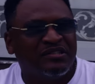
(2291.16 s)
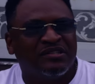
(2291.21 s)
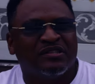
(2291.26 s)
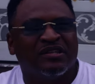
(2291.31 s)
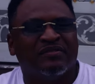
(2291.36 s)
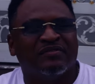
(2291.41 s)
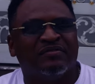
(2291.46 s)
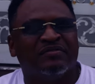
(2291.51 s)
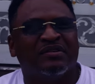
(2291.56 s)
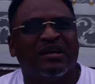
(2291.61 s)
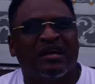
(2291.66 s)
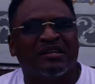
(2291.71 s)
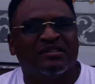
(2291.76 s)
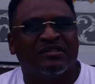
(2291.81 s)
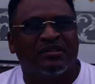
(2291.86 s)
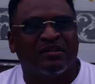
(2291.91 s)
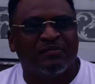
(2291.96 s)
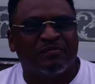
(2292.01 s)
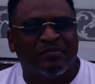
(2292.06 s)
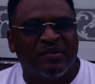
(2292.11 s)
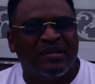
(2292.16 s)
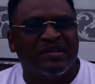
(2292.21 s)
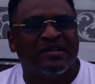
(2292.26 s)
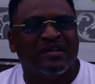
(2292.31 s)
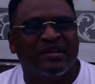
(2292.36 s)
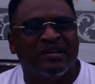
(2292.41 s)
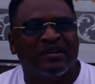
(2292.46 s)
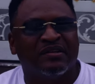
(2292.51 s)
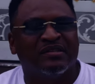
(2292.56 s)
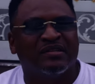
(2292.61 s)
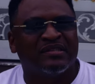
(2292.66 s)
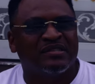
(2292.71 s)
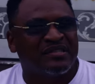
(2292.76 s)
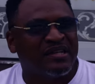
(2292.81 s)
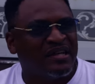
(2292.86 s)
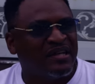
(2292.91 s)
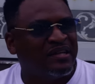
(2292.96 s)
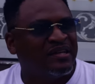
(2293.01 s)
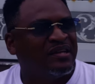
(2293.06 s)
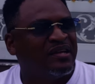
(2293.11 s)
should have been there to
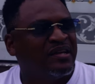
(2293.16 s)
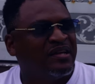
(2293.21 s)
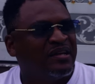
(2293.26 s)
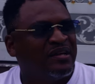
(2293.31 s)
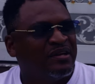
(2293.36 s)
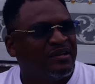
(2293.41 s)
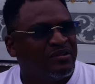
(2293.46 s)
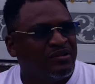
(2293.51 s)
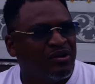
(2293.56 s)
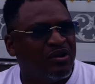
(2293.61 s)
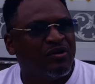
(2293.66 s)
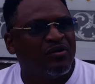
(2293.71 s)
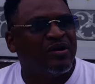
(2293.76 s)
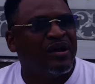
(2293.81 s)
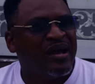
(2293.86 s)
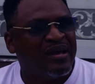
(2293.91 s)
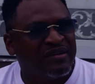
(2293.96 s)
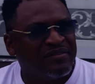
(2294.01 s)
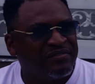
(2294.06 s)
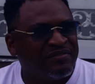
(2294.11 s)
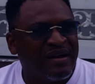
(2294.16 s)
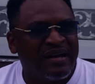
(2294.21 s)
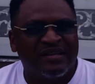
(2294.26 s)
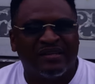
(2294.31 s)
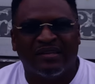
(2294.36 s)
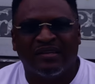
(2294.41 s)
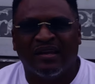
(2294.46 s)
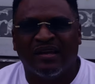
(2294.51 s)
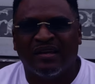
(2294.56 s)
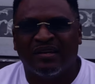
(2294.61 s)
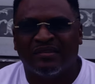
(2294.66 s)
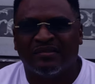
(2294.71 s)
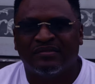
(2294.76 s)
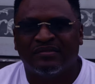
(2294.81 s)
say no and had a fight in that